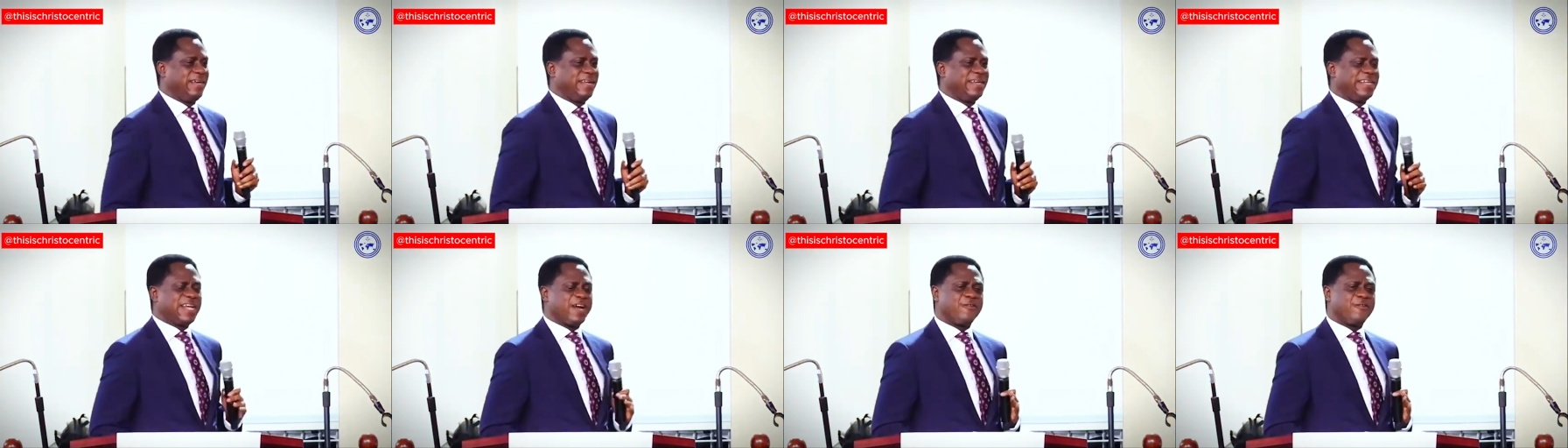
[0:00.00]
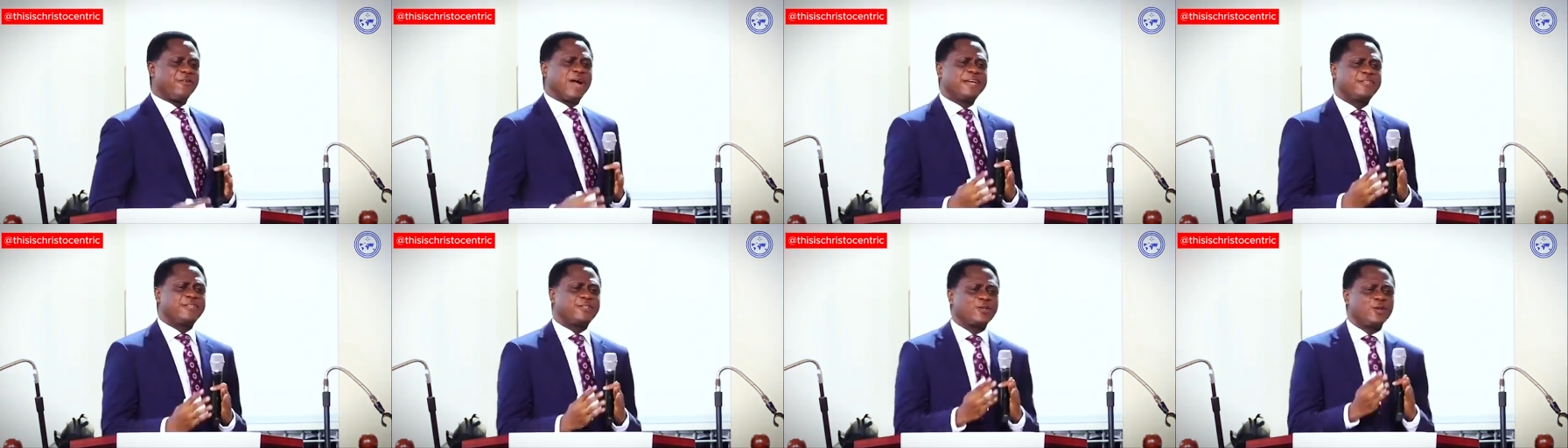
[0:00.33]
The
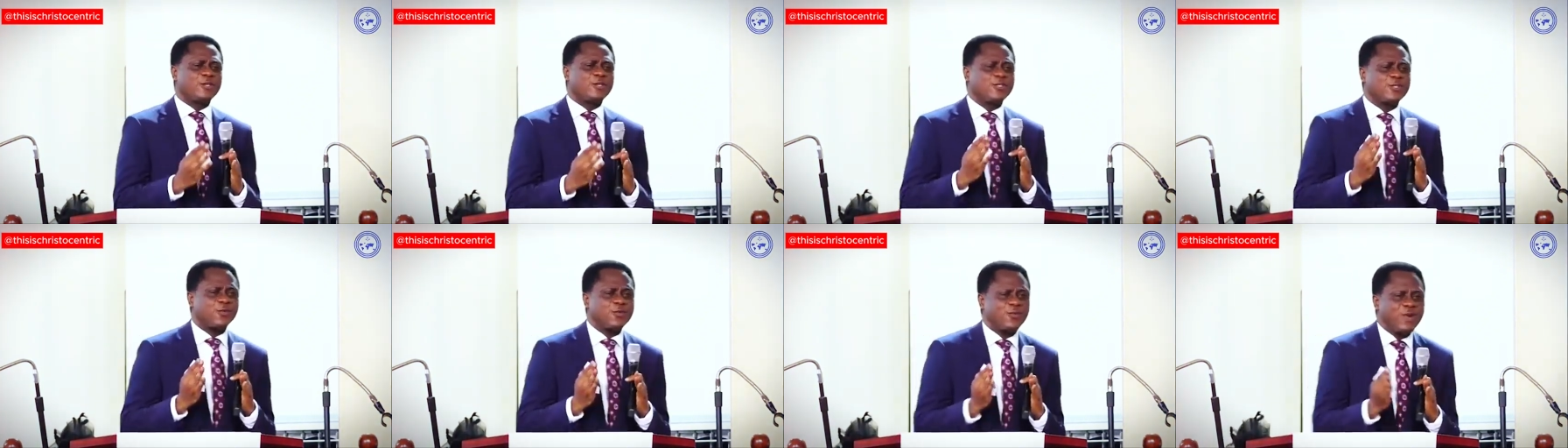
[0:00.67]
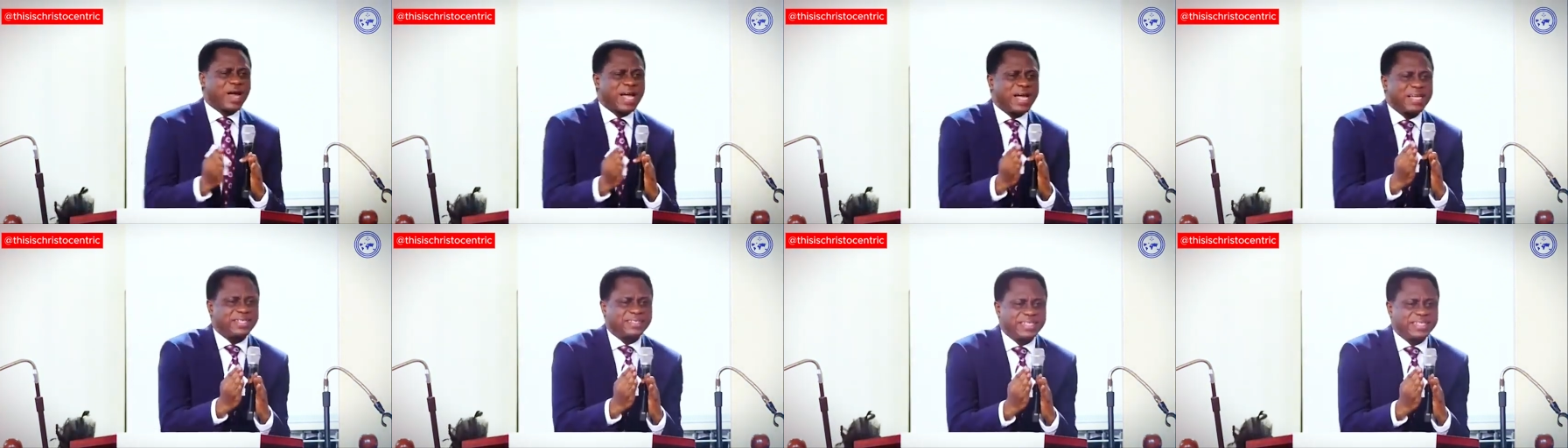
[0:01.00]
righteous
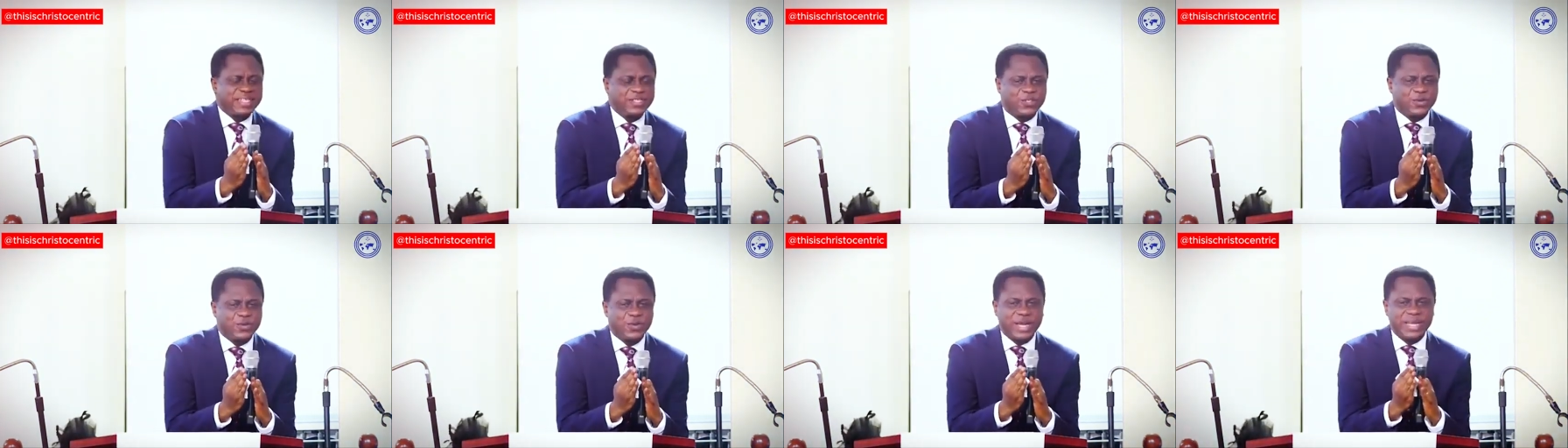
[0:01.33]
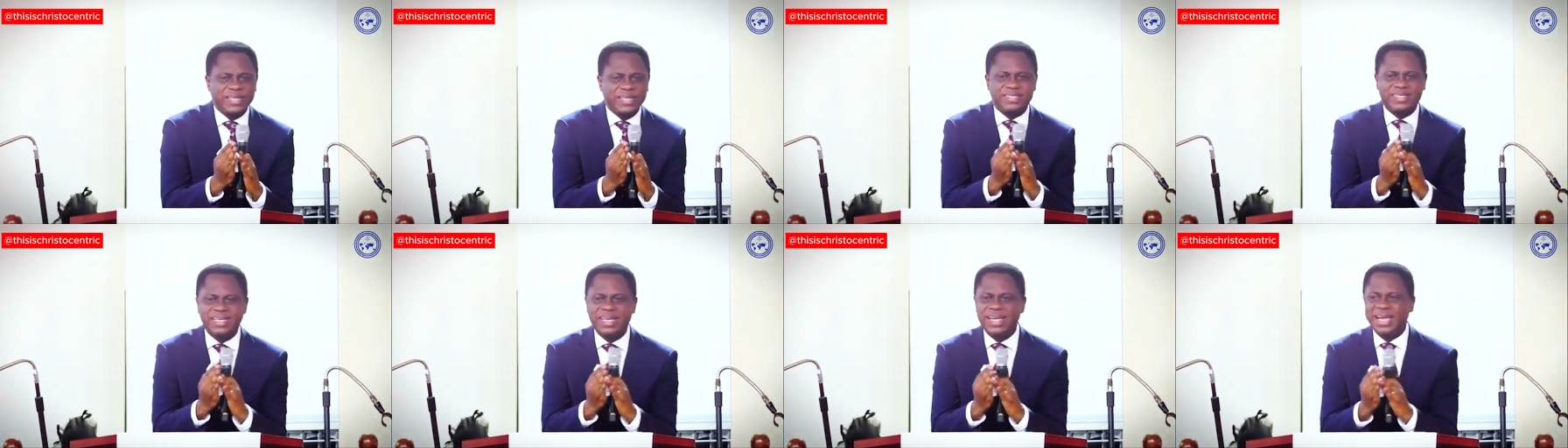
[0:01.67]
runs into
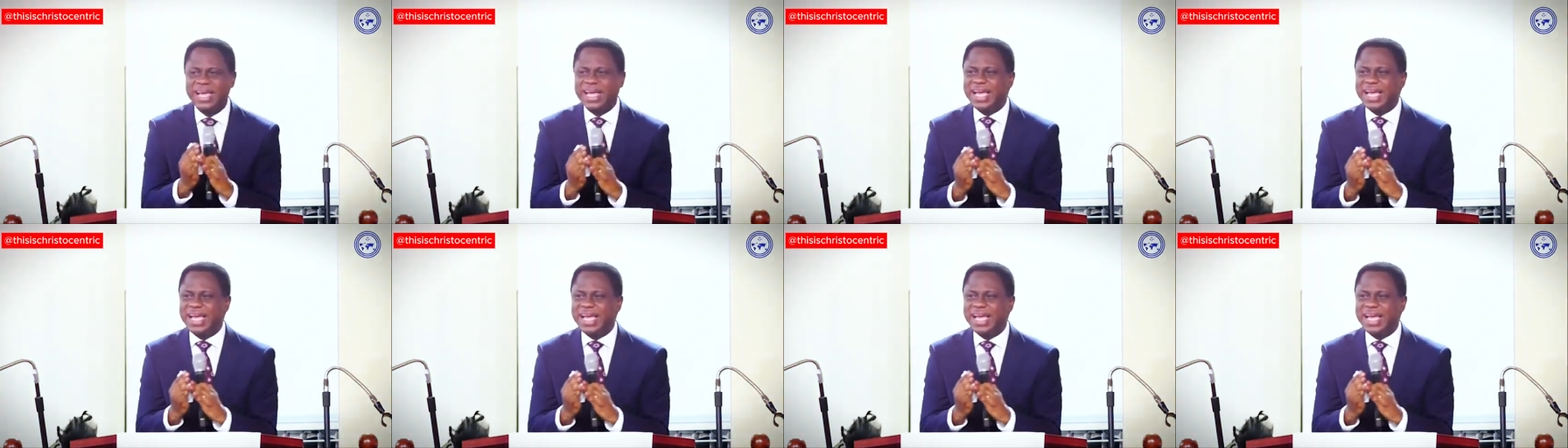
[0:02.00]
it